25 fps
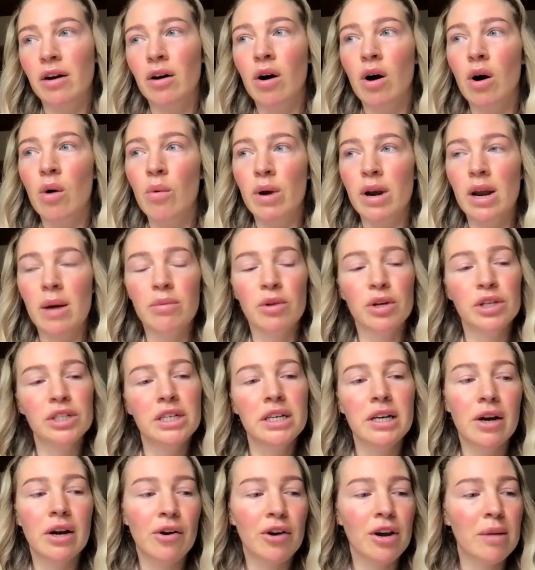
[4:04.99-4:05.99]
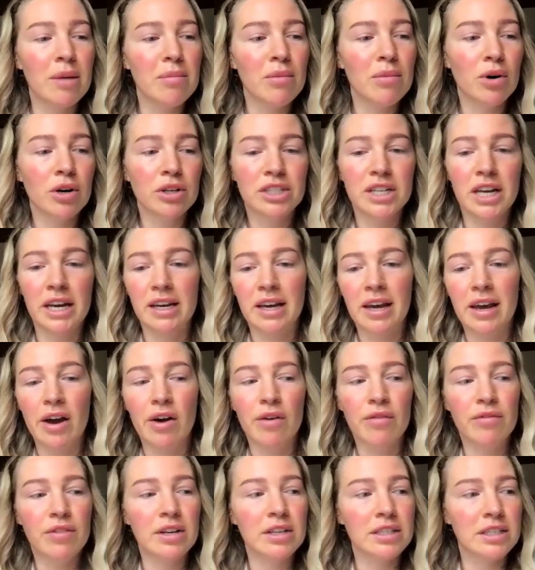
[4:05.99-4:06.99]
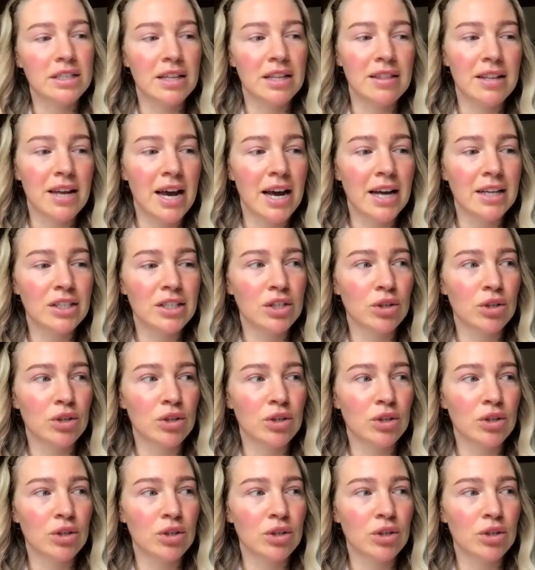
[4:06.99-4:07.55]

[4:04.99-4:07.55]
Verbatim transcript: oh, when I'm not here anymore, take care of this and that.